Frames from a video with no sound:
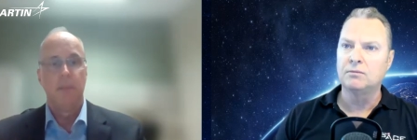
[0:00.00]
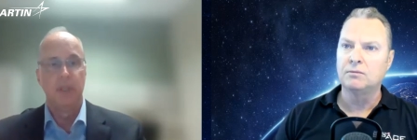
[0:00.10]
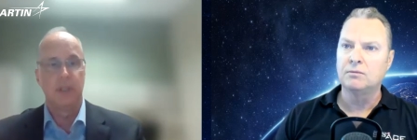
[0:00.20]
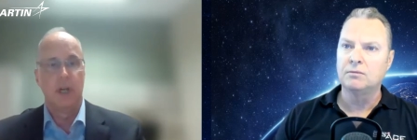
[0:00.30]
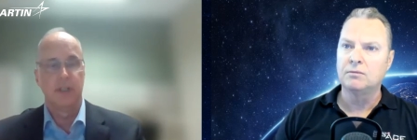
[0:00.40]

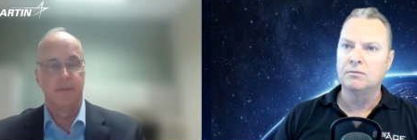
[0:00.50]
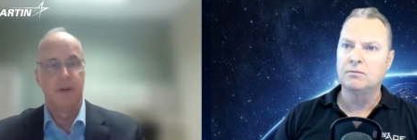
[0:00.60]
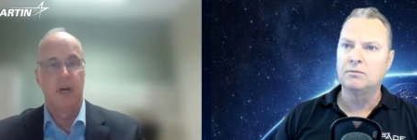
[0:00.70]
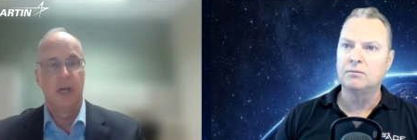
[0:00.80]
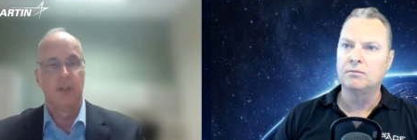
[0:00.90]
Speaker 1: missiles and
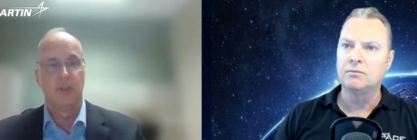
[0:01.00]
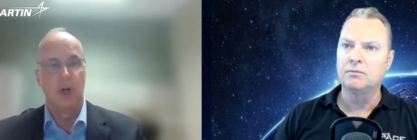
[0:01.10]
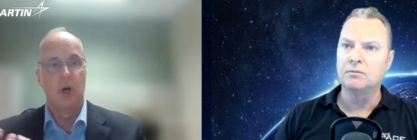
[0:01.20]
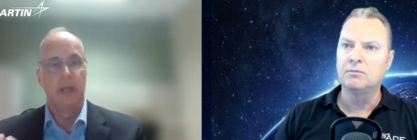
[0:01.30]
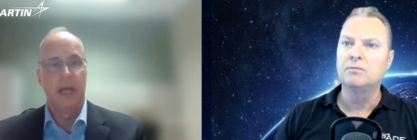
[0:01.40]
fire
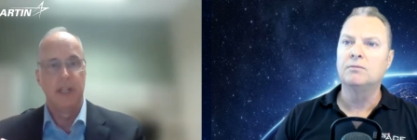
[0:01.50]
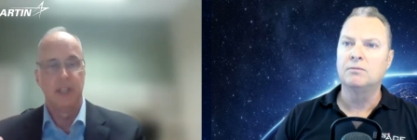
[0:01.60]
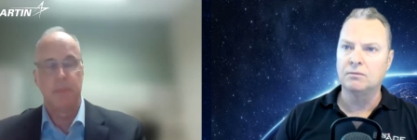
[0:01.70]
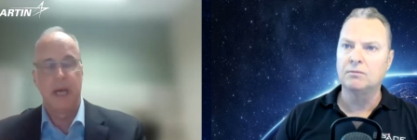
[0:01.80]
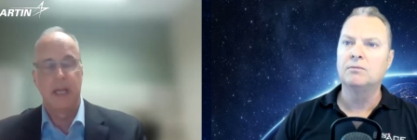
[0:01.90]
control, and
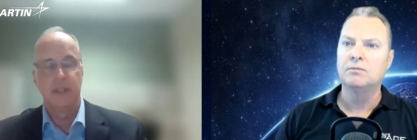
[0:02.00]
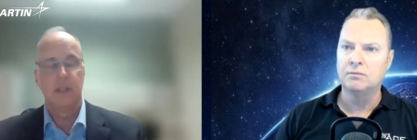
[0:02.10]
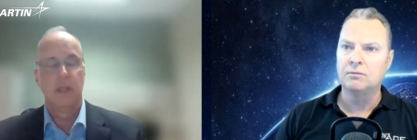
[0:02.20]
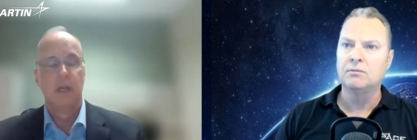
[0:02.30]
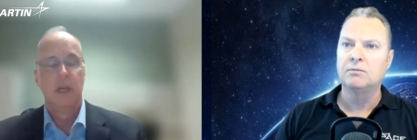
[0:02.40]
space.
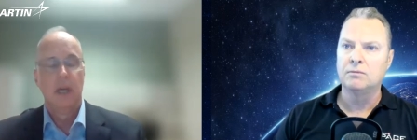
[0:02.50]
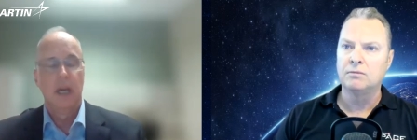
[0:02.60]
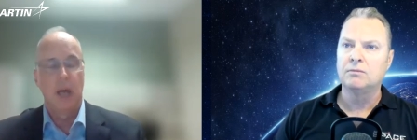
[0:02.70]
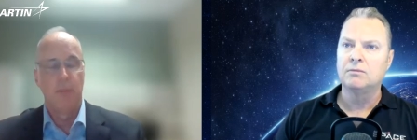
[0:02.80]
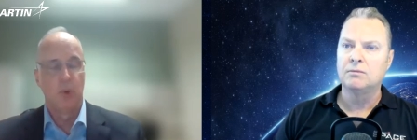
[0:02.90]

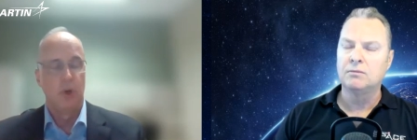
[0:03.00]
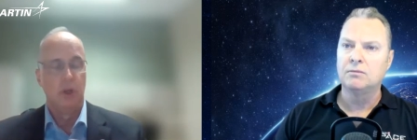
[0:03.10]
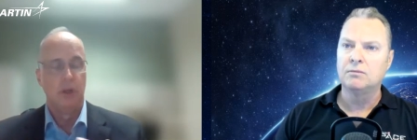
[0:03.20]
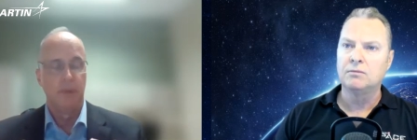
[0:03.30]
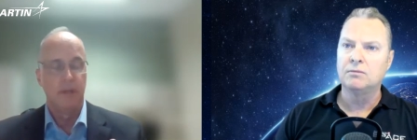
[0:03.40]
And we're
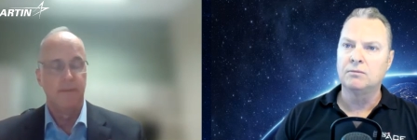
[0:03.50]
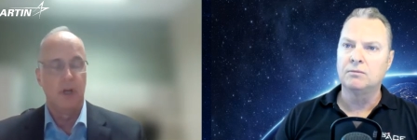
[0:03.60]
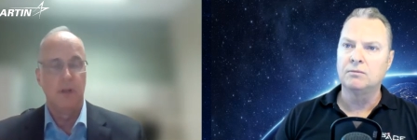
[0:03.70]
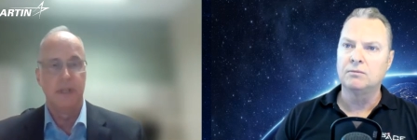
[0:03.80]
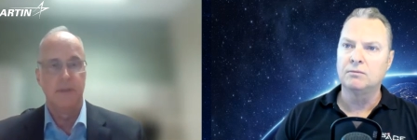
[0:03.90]
all
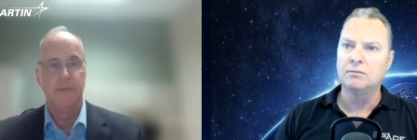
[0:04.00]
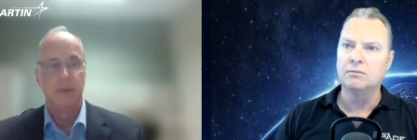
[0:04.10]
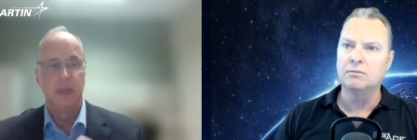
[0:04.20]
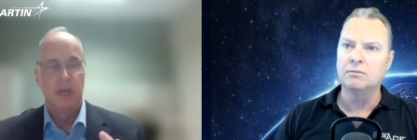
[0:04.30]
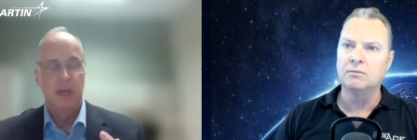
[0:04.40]
involved in
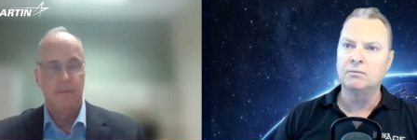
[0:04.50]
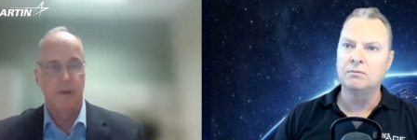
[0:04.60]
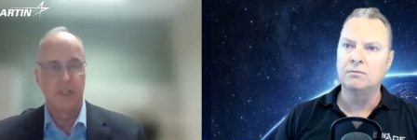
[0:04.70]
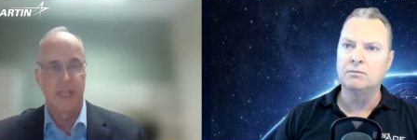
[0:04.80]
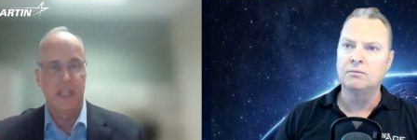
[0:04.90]

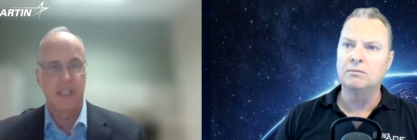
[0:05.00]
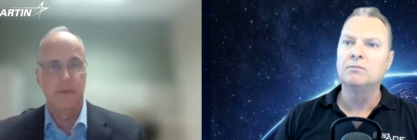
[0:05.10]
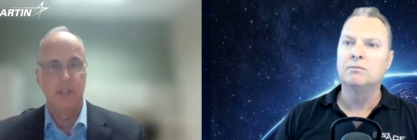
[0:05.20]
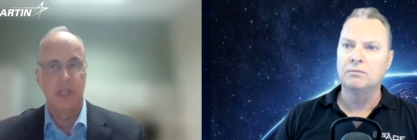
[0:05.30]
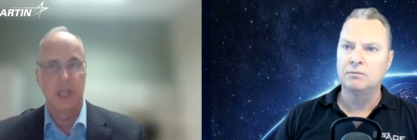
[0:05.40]
various
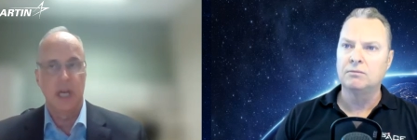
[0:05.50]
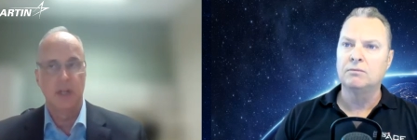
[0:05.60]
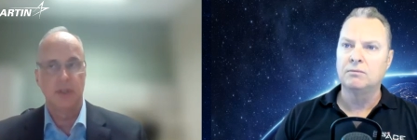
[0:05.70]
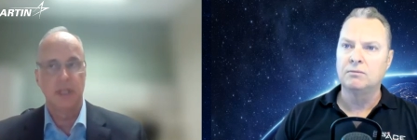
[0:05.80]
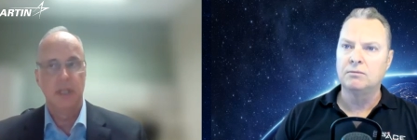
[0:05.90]
activities in
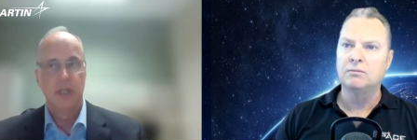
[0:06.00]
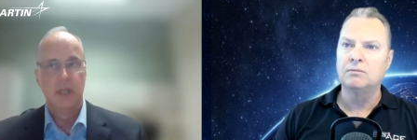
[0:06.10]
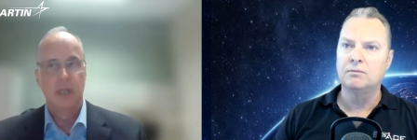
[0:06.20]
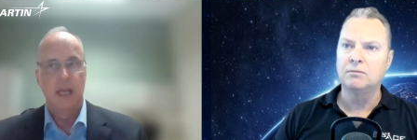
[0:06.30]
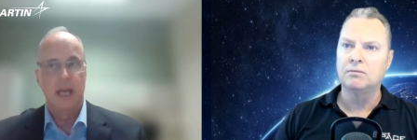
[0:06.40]
country.
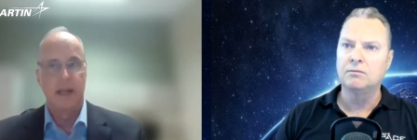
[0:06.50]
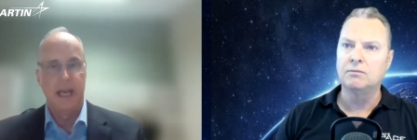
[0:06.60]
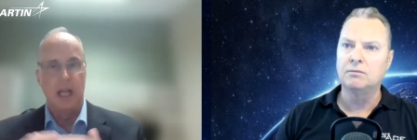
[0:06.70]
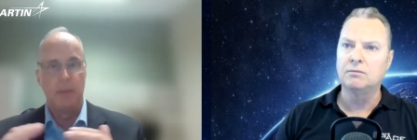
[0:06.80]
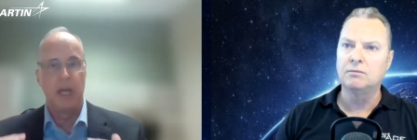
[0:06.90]
And the
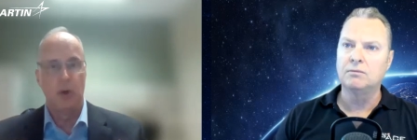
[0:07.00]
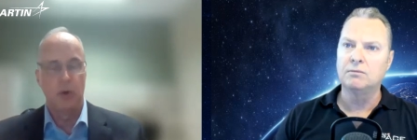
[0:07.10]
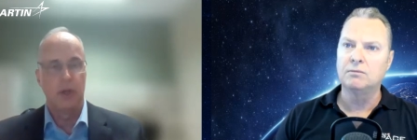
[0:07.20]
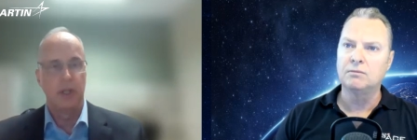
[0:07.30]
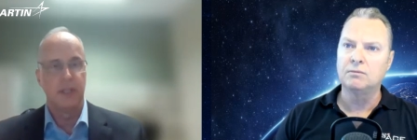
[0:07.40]
LMA
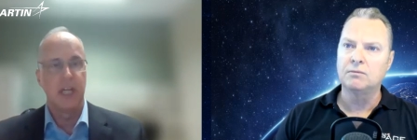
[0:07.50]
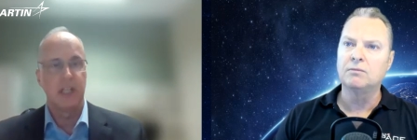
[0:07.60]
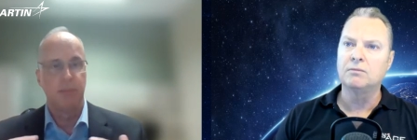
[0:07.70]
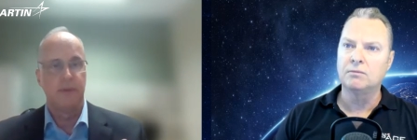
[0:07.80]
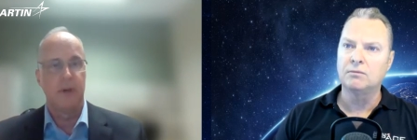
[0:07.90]

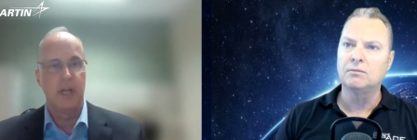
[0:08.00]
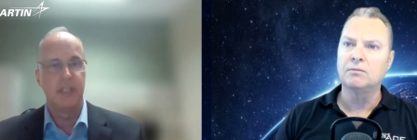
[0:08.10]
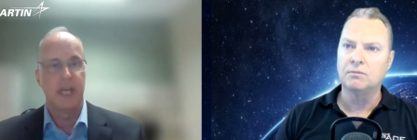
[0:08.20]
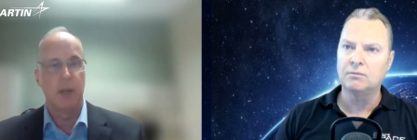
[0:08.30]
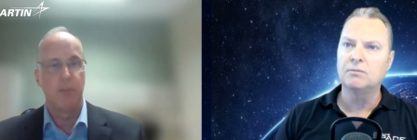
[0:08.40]
organisation provides
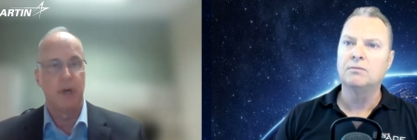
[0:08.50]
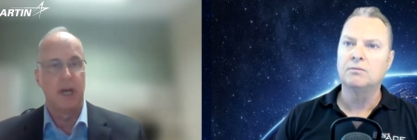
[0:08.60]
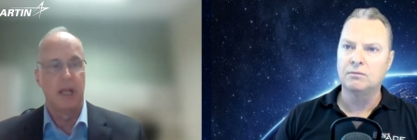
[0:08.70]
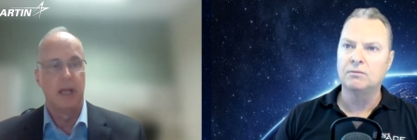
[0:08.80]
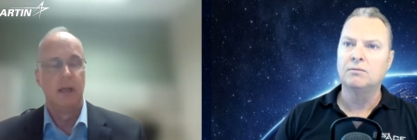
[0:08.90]
that
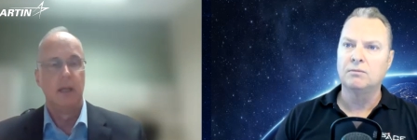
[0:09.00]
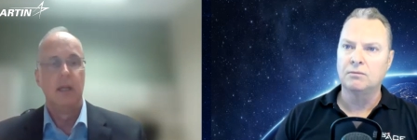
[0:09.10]
umbrella